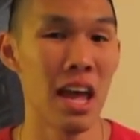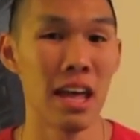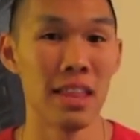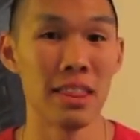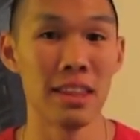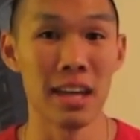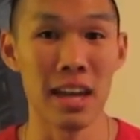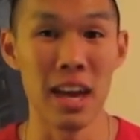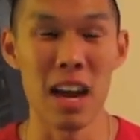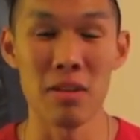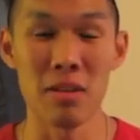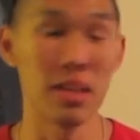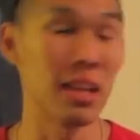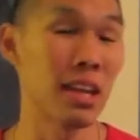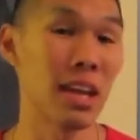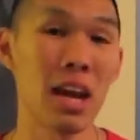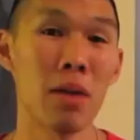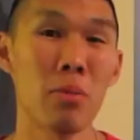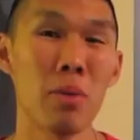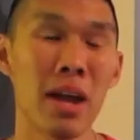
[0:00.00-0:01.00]
The, ca the
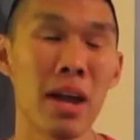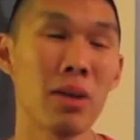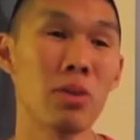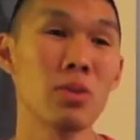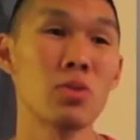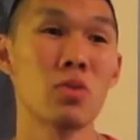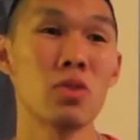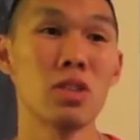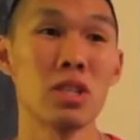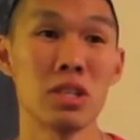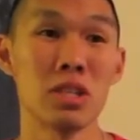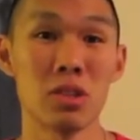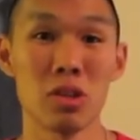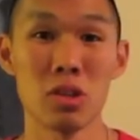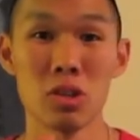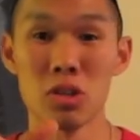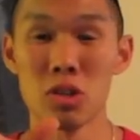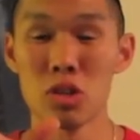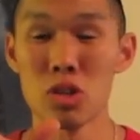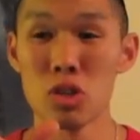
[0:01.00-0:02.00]
camera angles were just
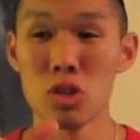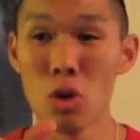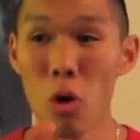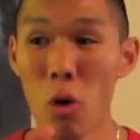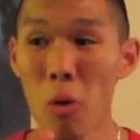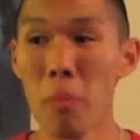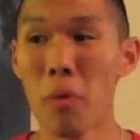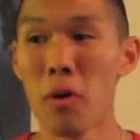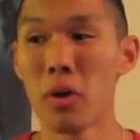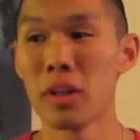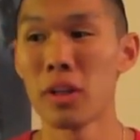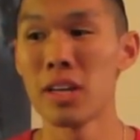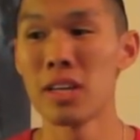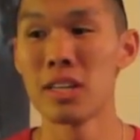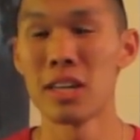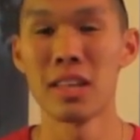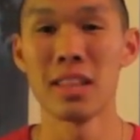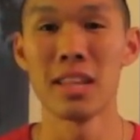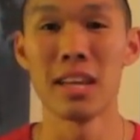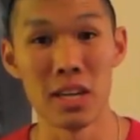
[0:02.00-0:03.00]
so poorly
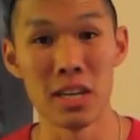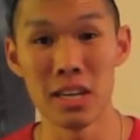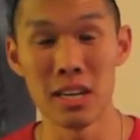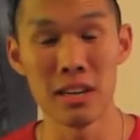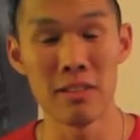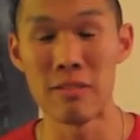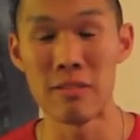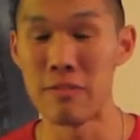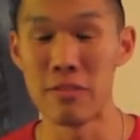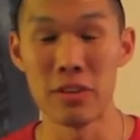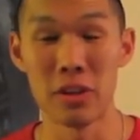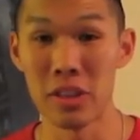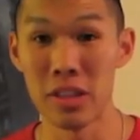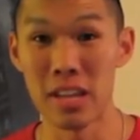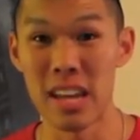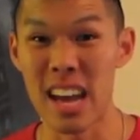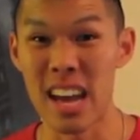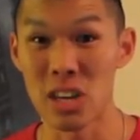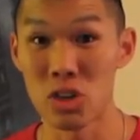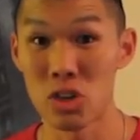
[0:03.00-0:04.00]
done that it didn't even feel
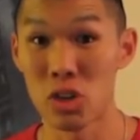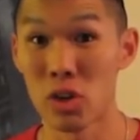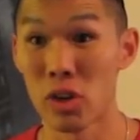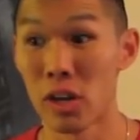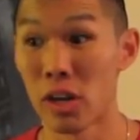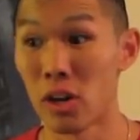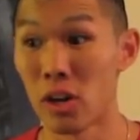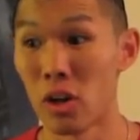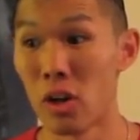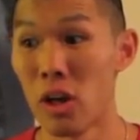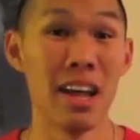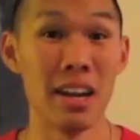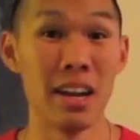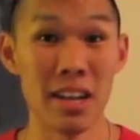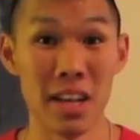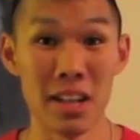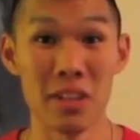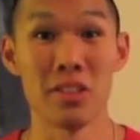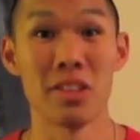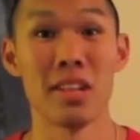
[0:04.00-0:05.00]
theatrical at all.
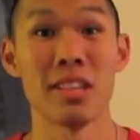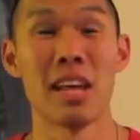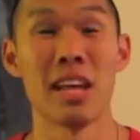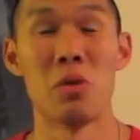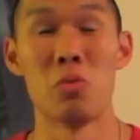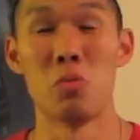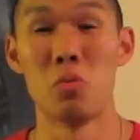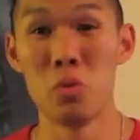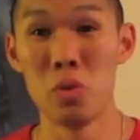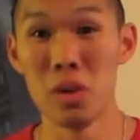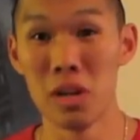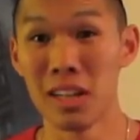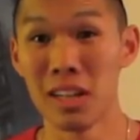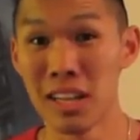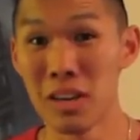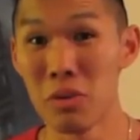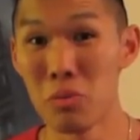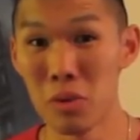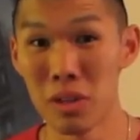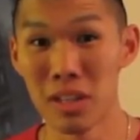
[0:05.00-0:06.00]
Another thing that
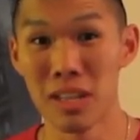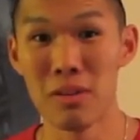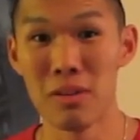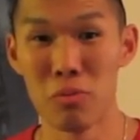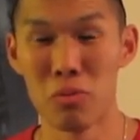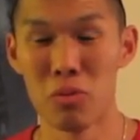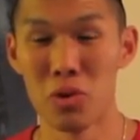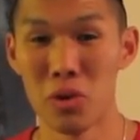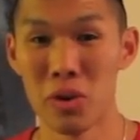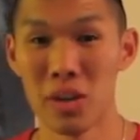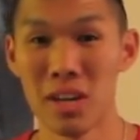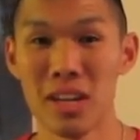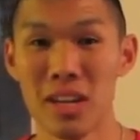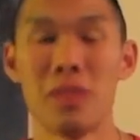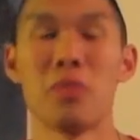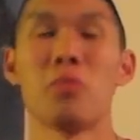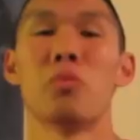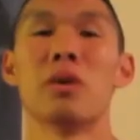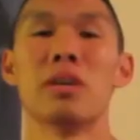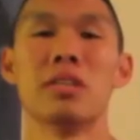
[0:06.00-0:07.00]
really, really ruined
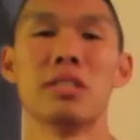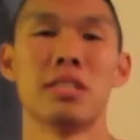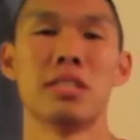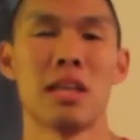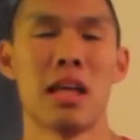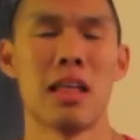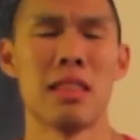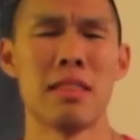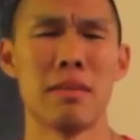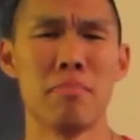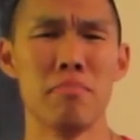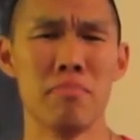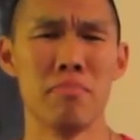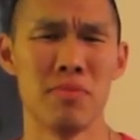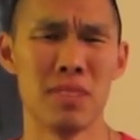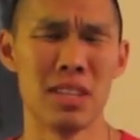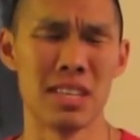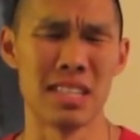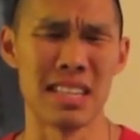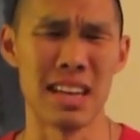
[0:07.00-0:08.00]
it was the,
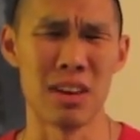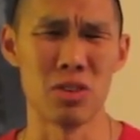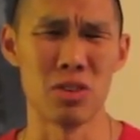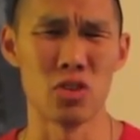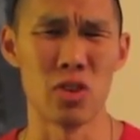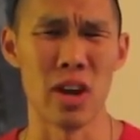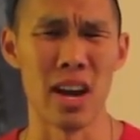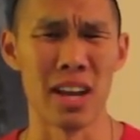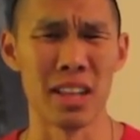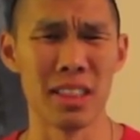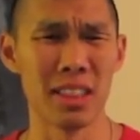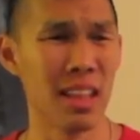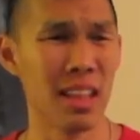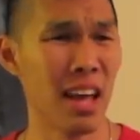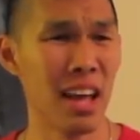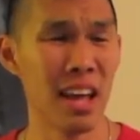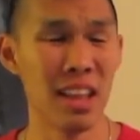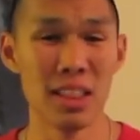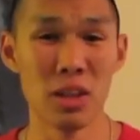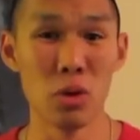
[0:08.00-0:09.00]
the soundtrack
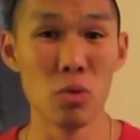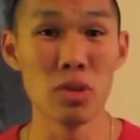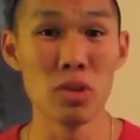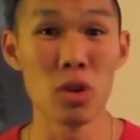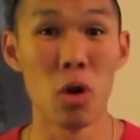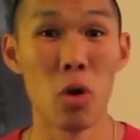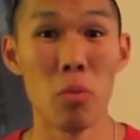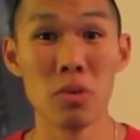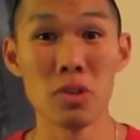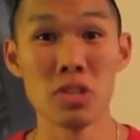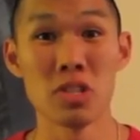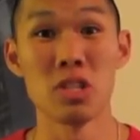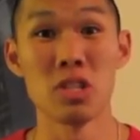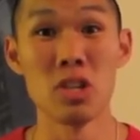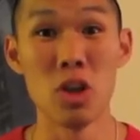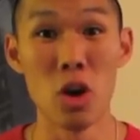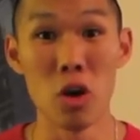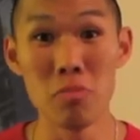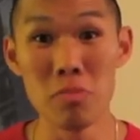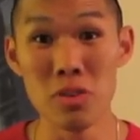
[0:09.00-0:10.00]
there was almost
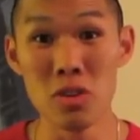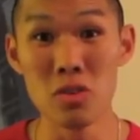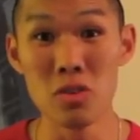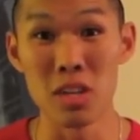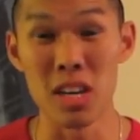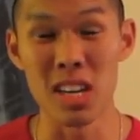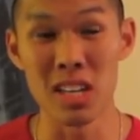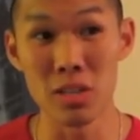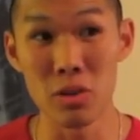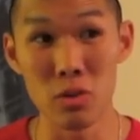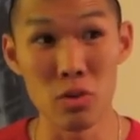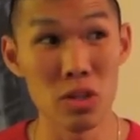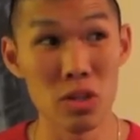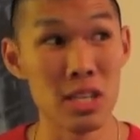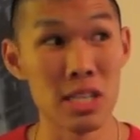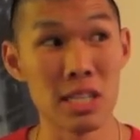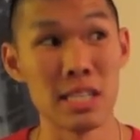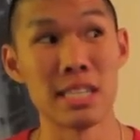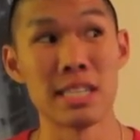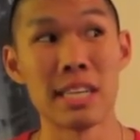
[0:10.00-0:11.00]
no music, so it was
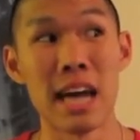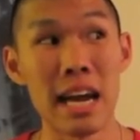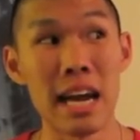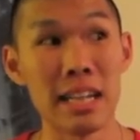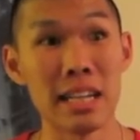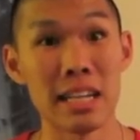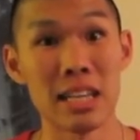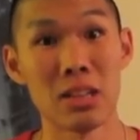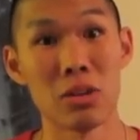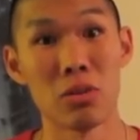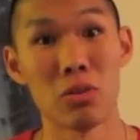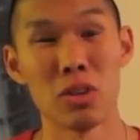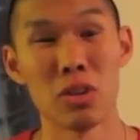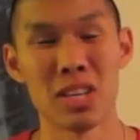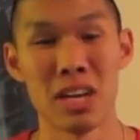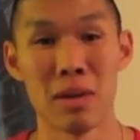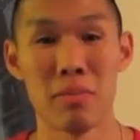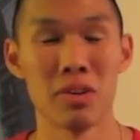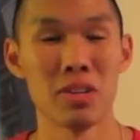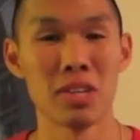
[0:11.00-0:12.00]
just silent the whole
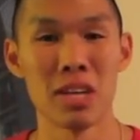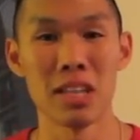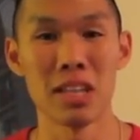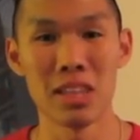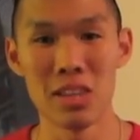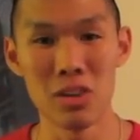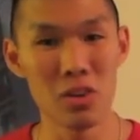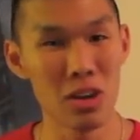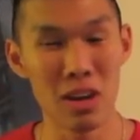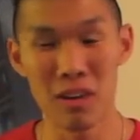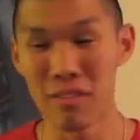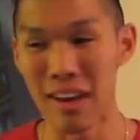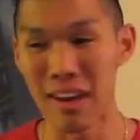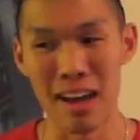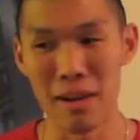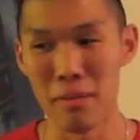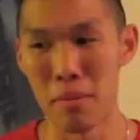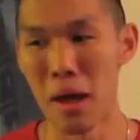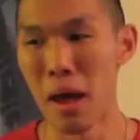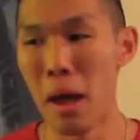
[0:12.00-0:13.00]
time. I was like, you could have
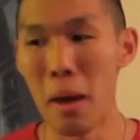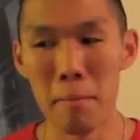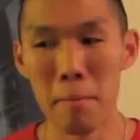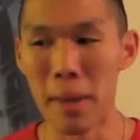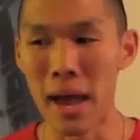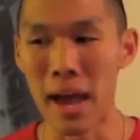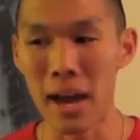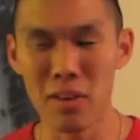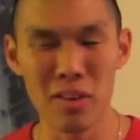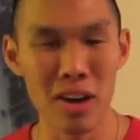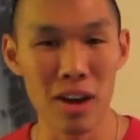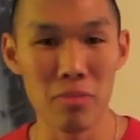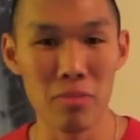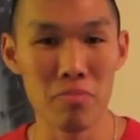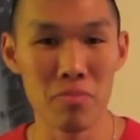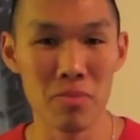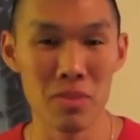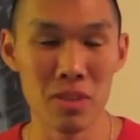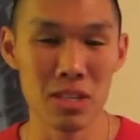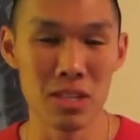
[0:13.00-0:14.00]
had
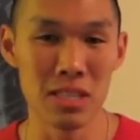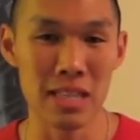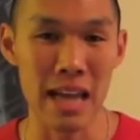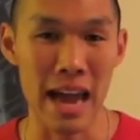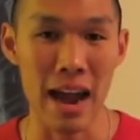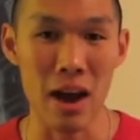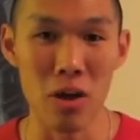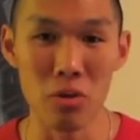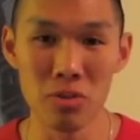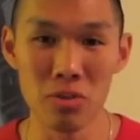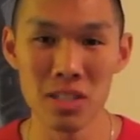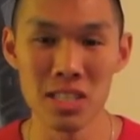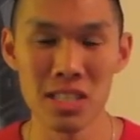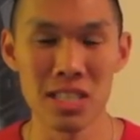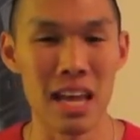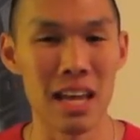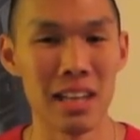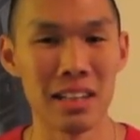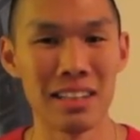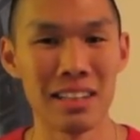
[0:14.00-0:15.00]
background sounds
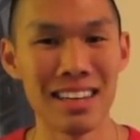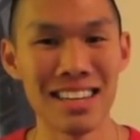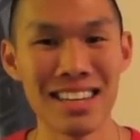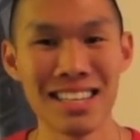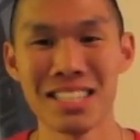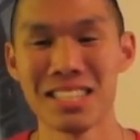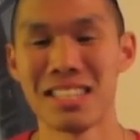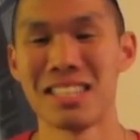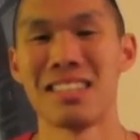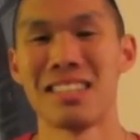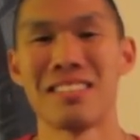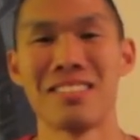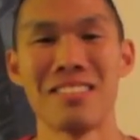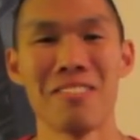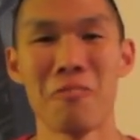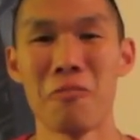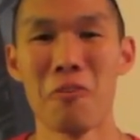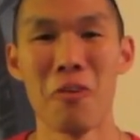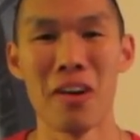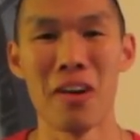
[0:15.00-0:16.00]
at least
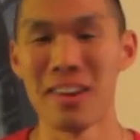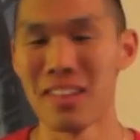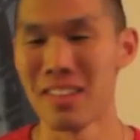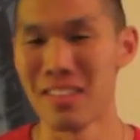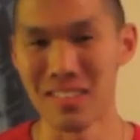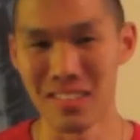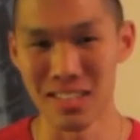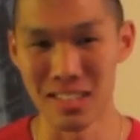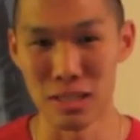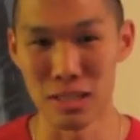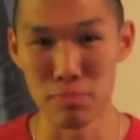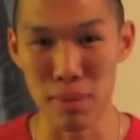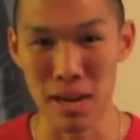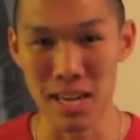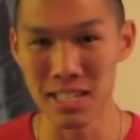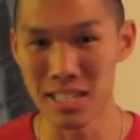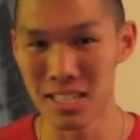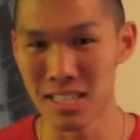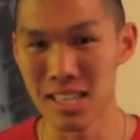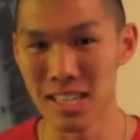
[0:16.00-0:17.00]
for the
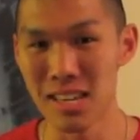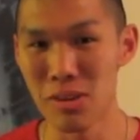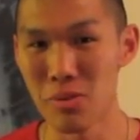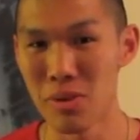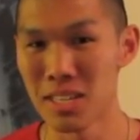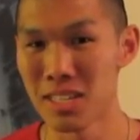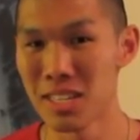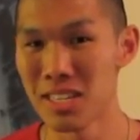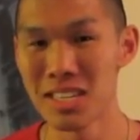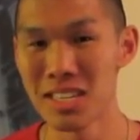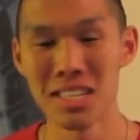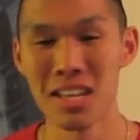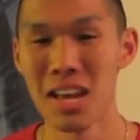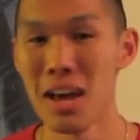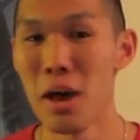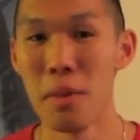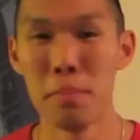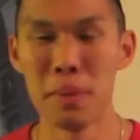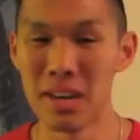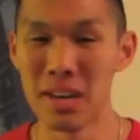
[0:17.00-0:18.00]
space sequences,
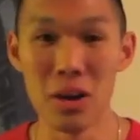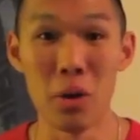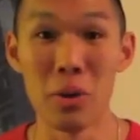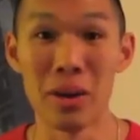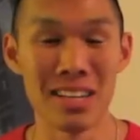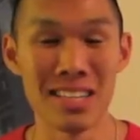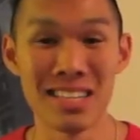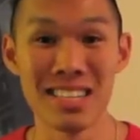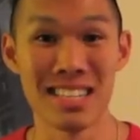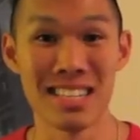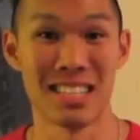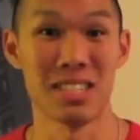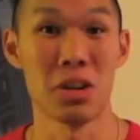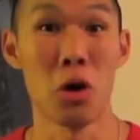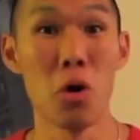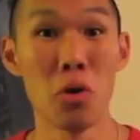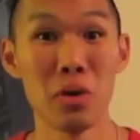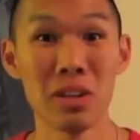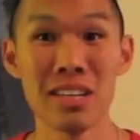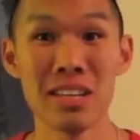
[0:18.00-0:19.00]
but no, it's just
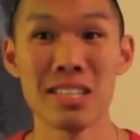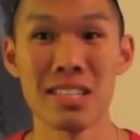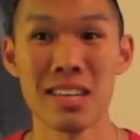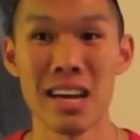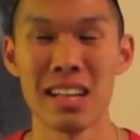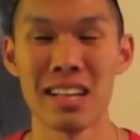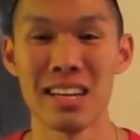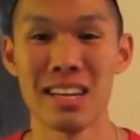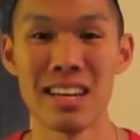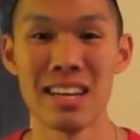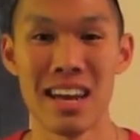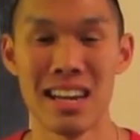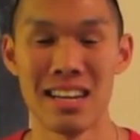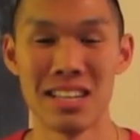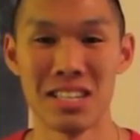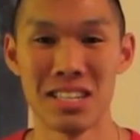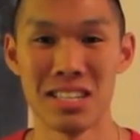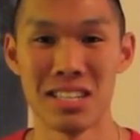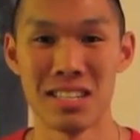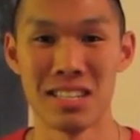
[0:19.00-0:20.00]
totally silent and
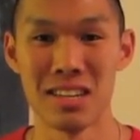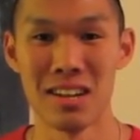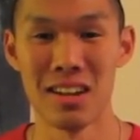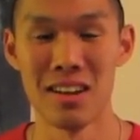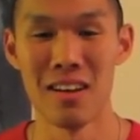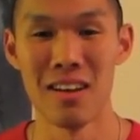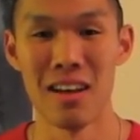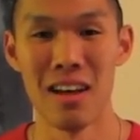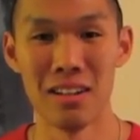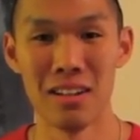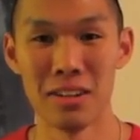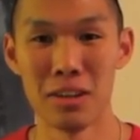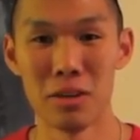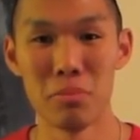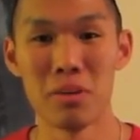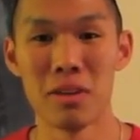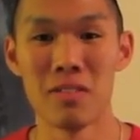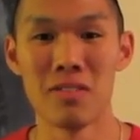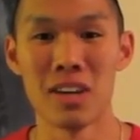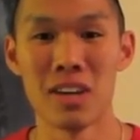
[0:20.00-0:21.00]
it's just a little
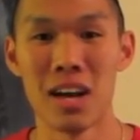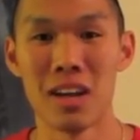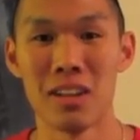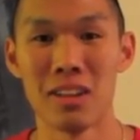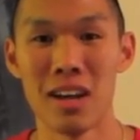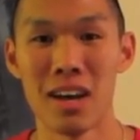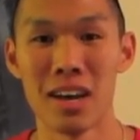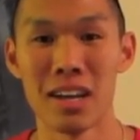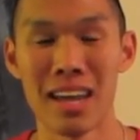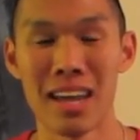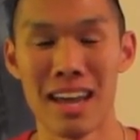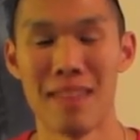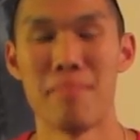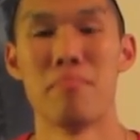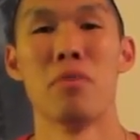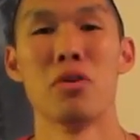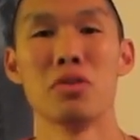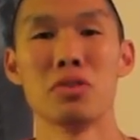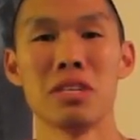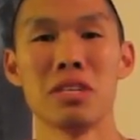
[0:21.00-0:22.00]
bit of dialogue
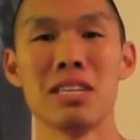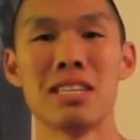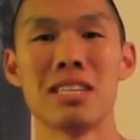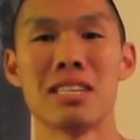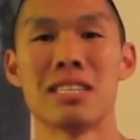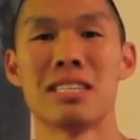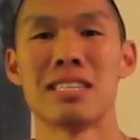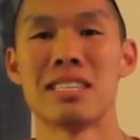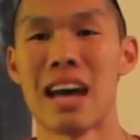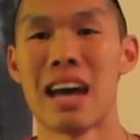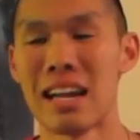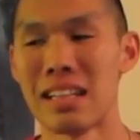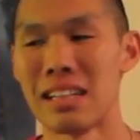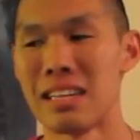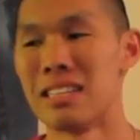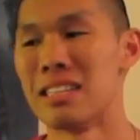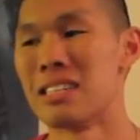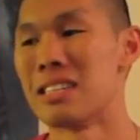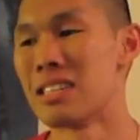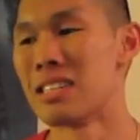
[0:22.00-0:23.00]
and mostly just
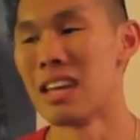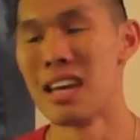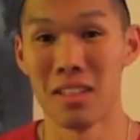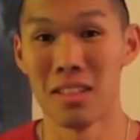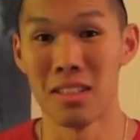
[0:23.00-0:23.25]
silence.